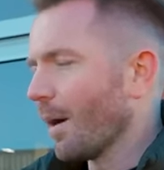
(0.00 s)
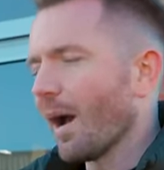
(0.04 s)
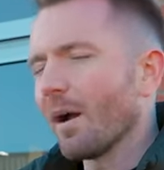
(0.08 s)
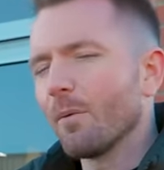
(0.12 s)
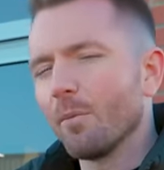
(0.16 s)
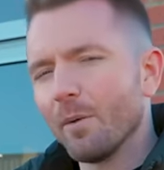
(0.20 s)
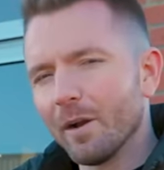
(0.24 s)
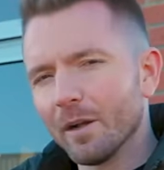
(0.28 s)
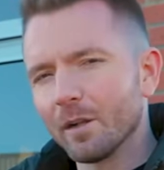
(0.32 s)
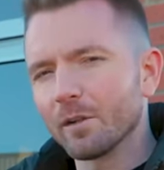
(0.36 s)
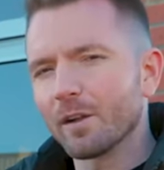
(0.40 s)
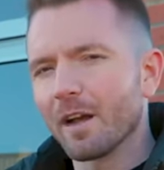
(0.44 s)
But I
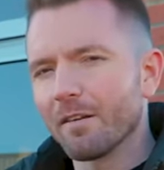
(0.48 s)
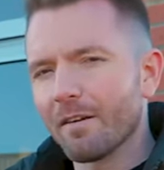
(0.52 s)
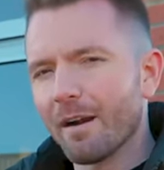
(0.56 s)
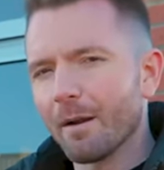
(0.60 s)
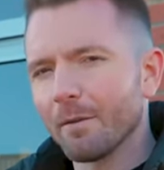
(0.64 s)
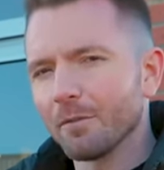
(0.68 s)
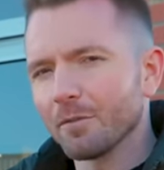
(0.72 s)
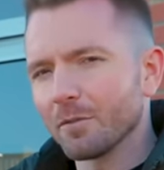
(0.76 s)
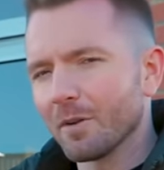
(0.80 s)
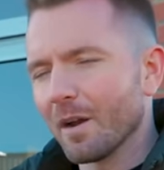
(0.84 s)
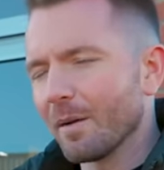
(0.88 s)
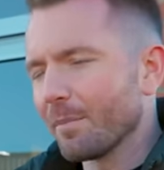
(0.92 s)
will get
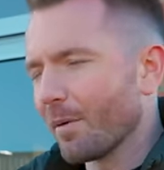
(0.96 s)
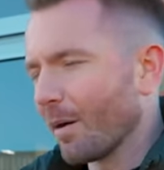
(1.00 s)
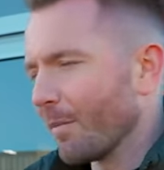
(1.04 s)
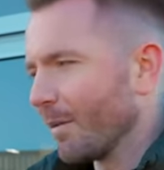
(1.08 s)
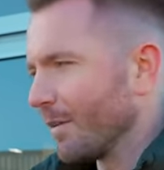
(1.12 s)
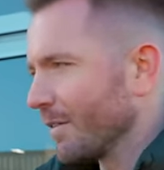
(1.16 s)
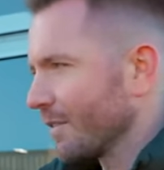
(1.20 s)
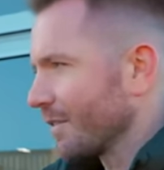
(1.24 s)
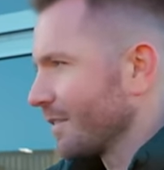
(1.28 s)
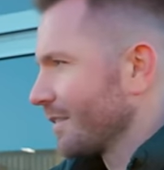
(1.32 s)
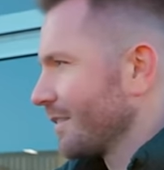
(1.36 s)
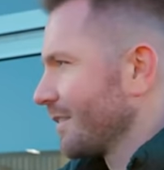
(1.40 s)
round to it, I
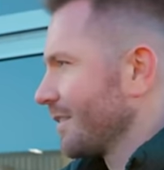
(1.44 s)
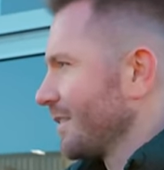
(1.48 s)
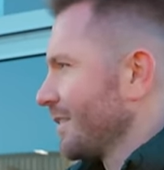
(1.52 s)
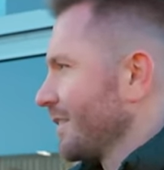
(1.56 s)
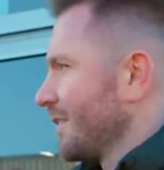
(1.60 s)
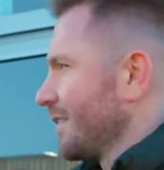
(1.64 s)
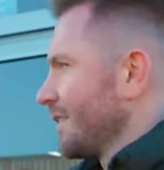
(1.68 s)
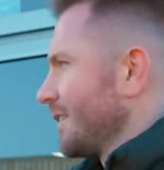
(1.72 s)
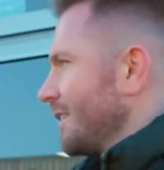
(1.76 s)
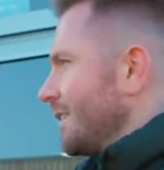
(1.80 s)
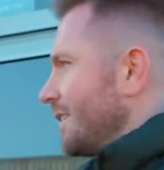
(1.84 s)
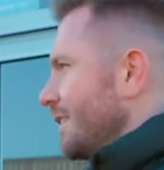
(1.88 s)
promise.
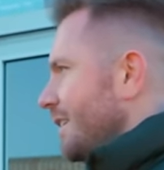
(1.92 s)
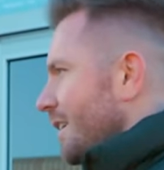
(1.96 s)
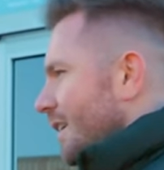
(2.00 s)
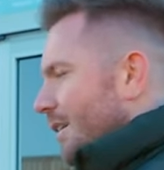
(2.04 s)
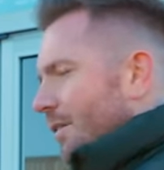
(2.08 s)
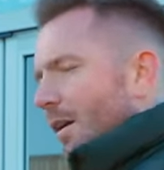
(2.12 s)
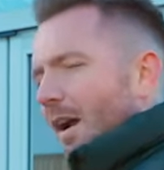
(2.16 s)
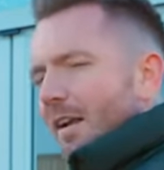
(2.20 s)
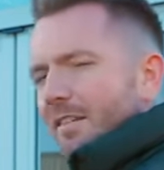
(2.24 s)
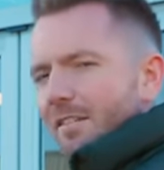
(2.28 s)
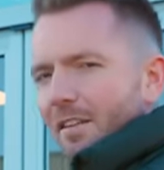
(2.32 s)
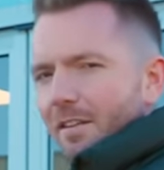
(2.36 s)

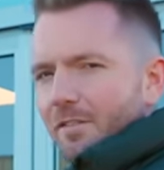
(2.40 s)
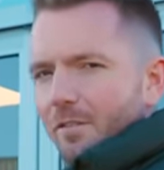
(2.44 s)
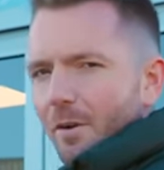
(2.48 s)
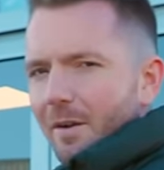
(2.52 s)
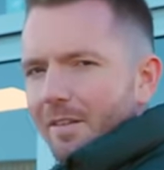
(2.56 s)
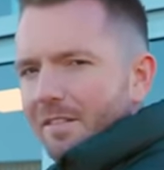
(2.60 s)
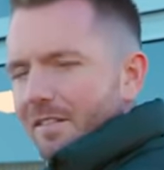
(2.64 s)
Right, so let's go